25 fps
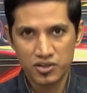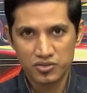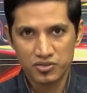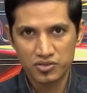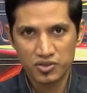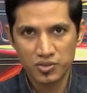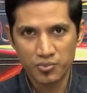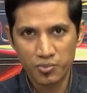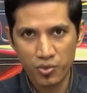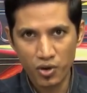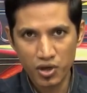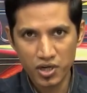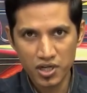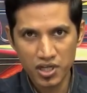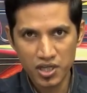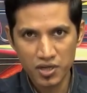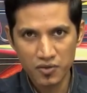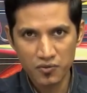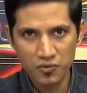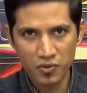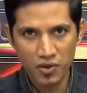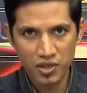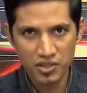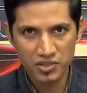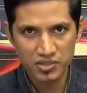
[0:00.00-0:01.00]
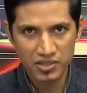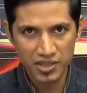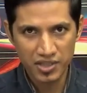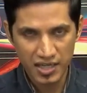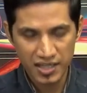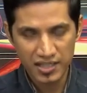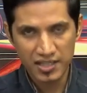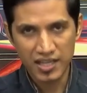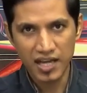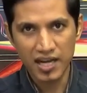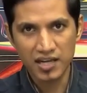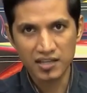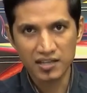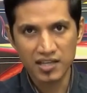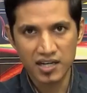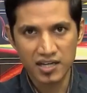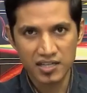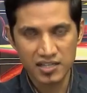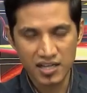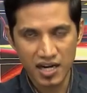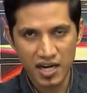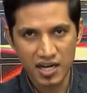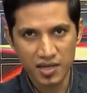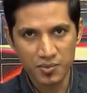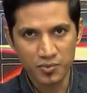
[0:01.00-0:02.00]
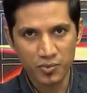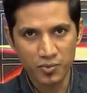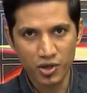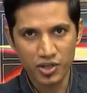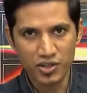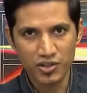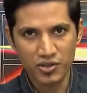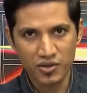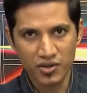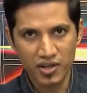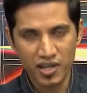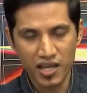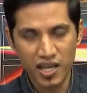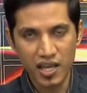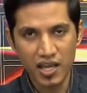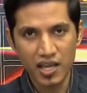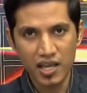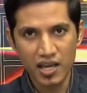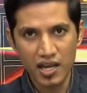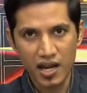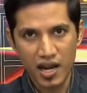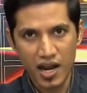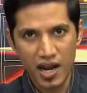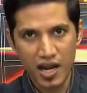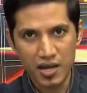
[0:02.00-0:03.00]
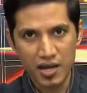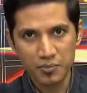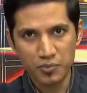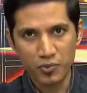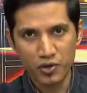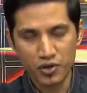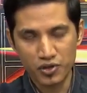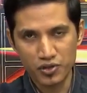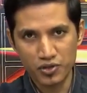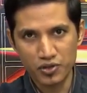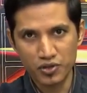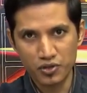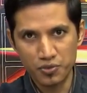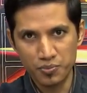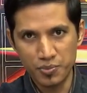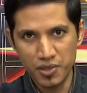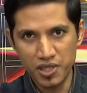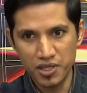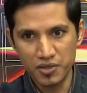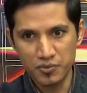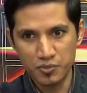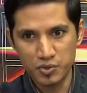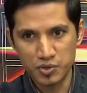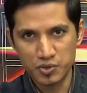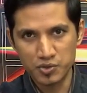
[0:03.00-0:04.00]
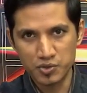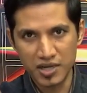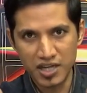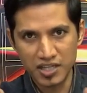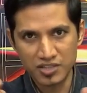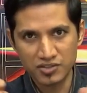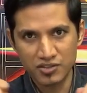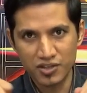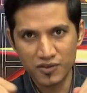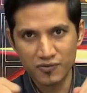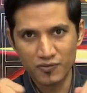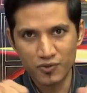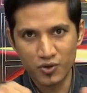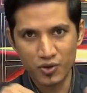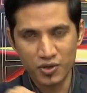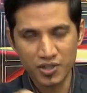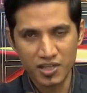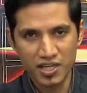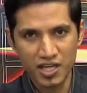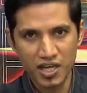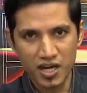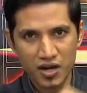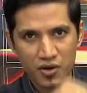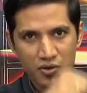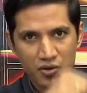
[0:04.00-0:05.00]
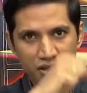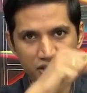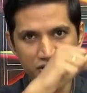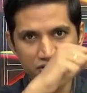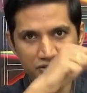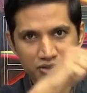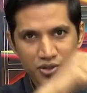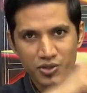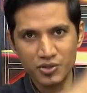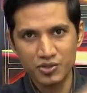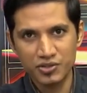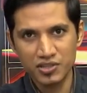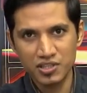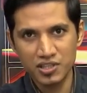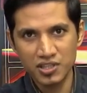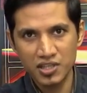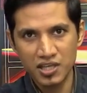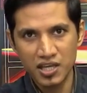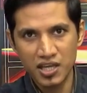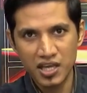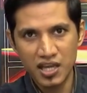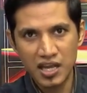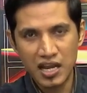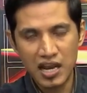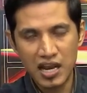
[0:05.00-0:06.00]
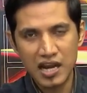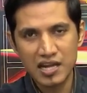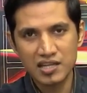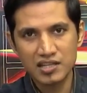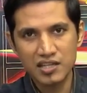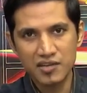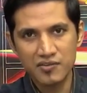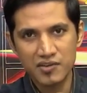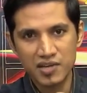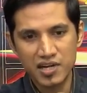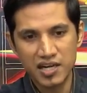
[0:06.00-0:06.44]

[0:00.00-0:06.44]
So, the bonding was intact, that is, I had a molecule A and molecule B which were actually floating around in solution and they